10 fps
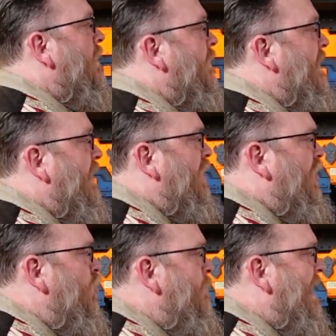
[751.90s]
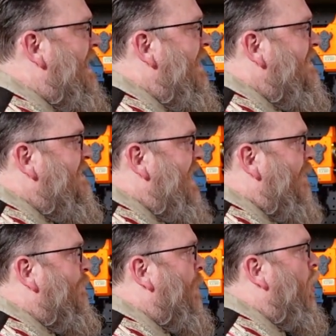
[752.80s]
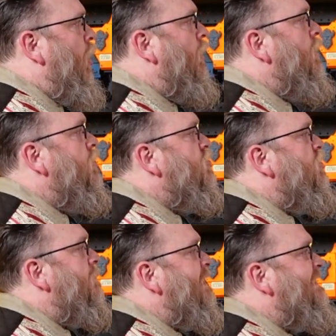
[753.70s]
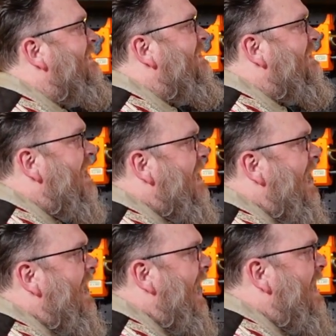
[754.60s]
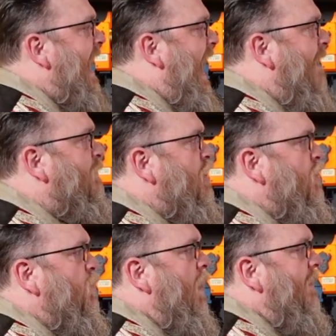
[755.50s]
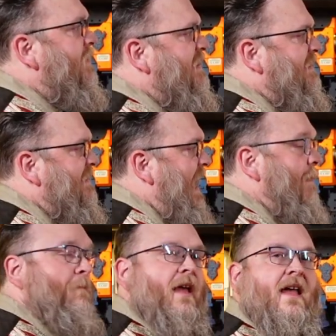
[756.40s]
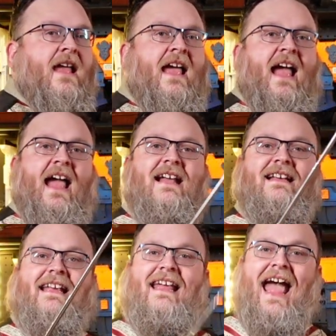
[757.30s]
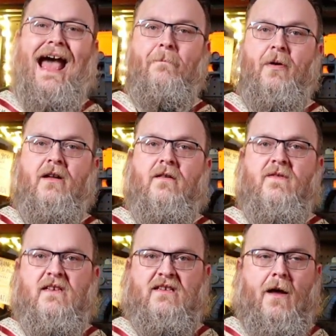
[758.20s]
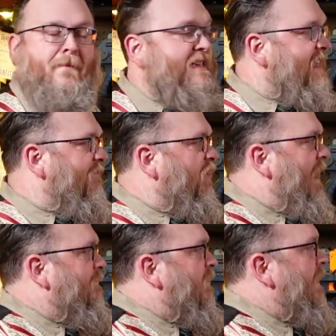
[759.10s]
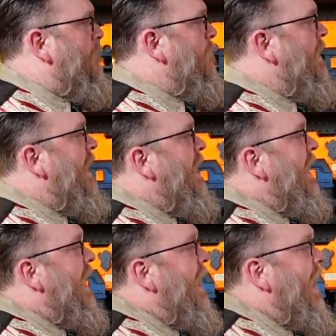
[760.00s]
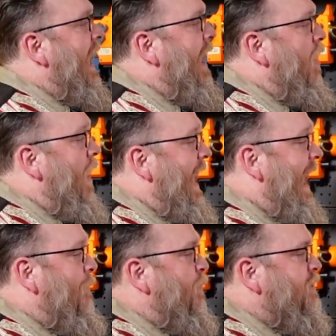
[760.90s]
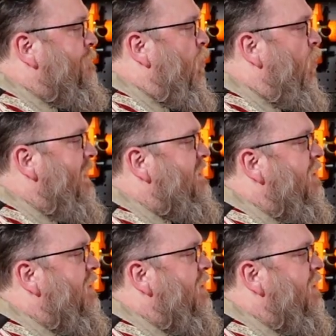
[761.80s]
the human death ball should be seeking an avenue of escape, a gap the zombies have left them. At which point